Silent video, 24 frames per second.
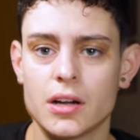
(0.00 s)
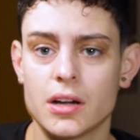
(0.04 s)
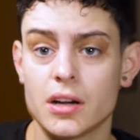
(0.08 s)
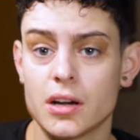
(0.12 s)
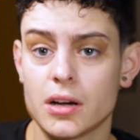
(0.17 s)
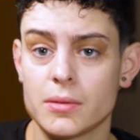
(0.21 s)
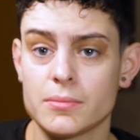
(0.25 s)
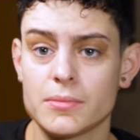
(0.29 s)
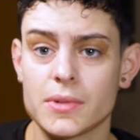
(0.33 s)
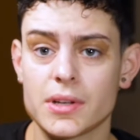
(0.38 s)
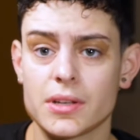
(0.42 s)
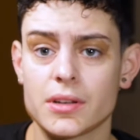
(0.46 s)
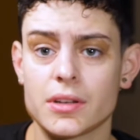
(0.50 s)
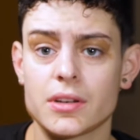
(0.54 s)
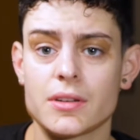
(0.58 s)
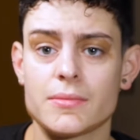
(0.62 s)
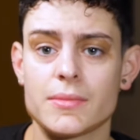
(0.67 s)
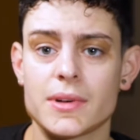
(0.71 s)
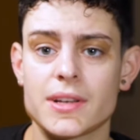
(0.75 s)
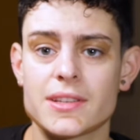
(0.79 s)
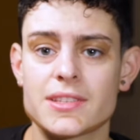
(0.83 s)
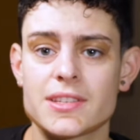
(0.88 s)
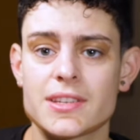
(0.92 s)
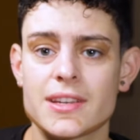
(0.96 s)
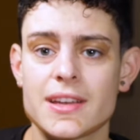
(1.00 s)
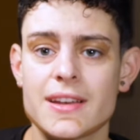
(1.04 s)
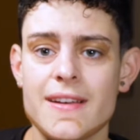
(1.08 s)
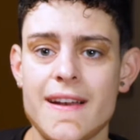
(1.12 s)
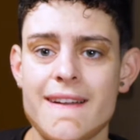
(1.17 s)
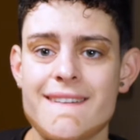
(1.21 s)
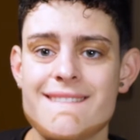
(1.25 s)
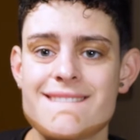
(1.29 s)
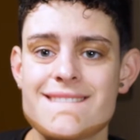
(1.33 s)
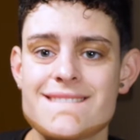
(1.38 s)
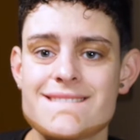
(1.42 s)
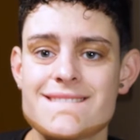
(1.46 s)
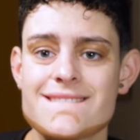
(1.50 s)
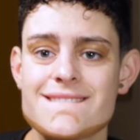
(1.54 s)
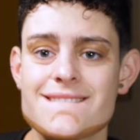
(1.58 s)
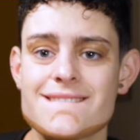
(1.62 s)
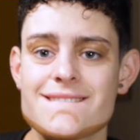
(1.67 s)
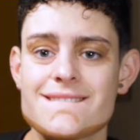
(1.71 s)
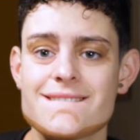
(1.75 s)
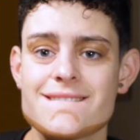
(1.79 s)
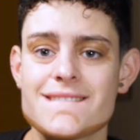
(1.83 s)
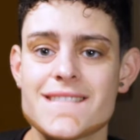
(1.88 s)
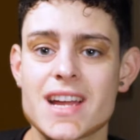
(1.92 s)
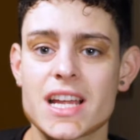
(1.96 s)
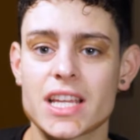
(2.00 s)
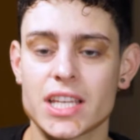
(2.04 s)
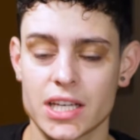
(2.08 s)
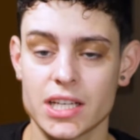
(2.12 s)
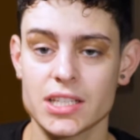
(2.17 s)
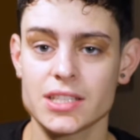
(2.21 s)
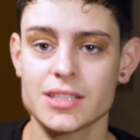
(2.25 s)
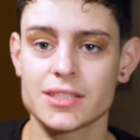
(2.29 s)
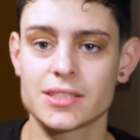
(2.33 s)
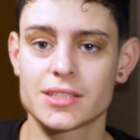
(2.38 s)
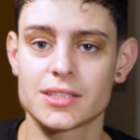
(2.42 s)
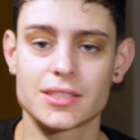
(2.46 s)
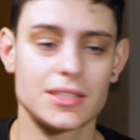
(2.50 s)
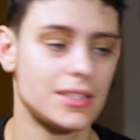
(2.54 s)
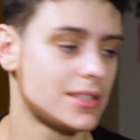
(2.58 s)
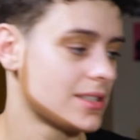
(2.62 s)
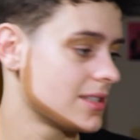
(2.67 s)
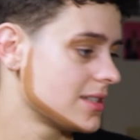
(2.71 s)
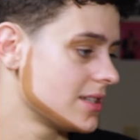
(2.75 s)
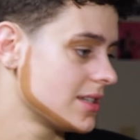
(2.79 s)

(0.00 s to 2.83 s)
under my chin. Yes.